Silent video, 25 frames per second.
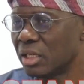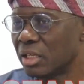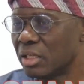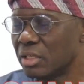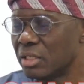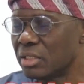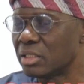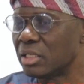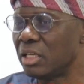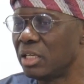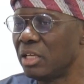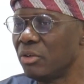
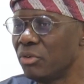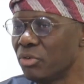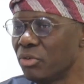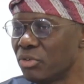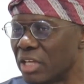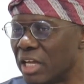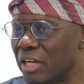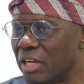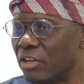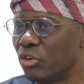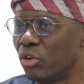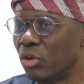skills
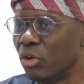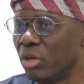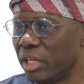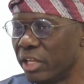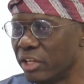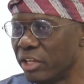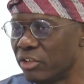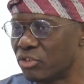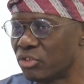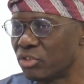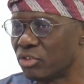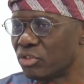and
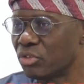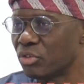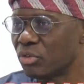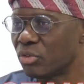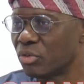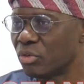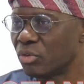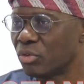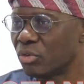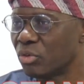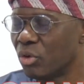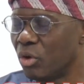knowledge
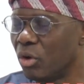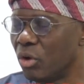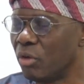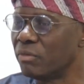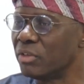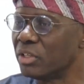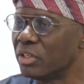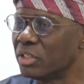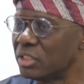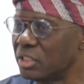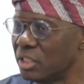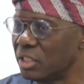of
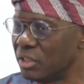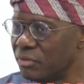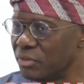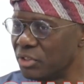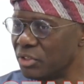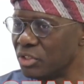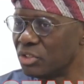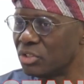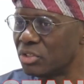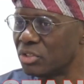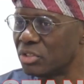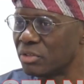the
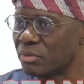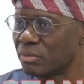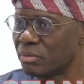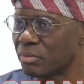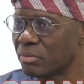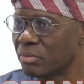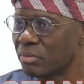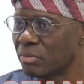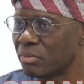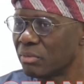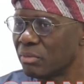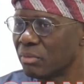service,
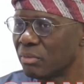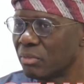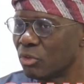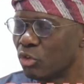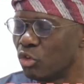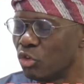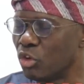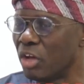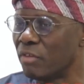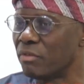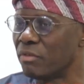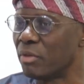
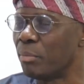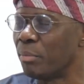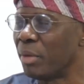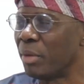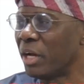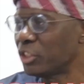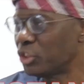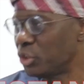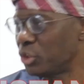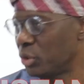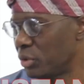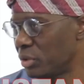you have the
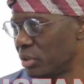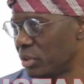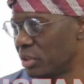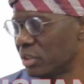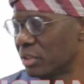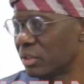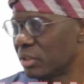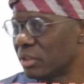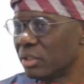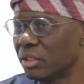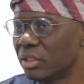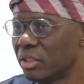passion,
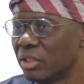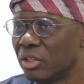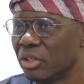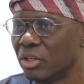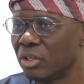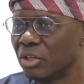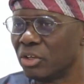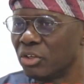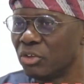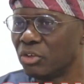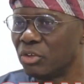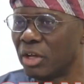
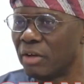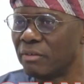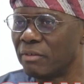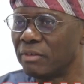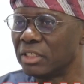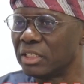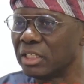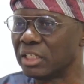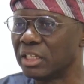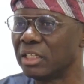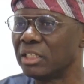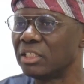you have
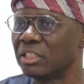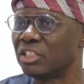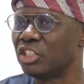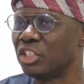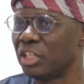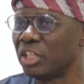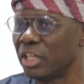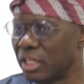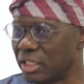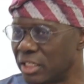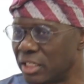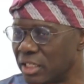a
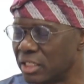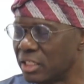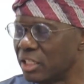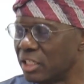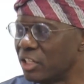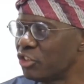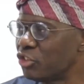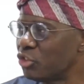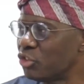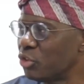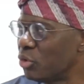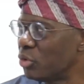sheer
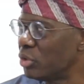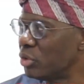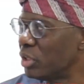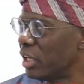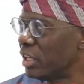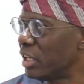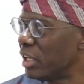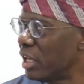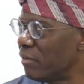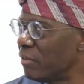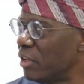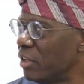dedication, and
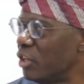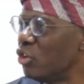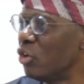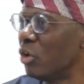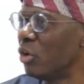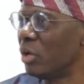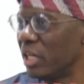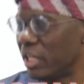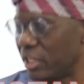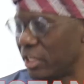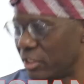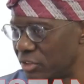you have a
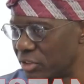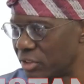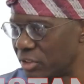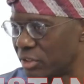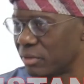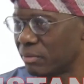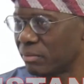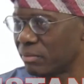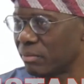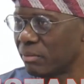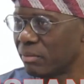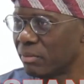knowledge
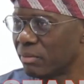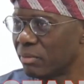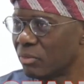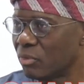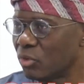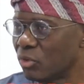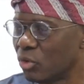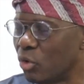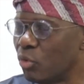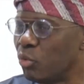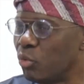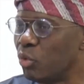
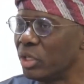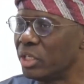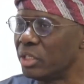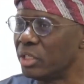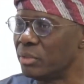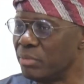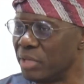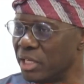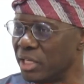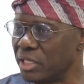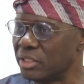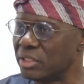of what it
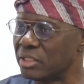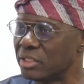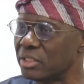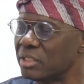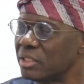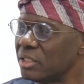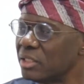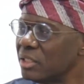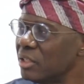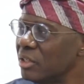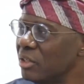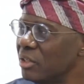
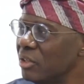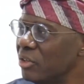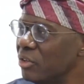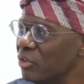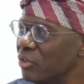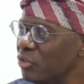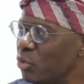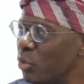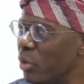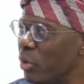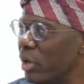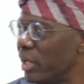means
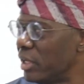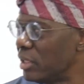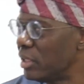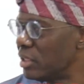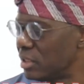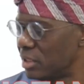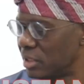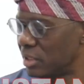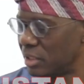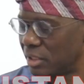to head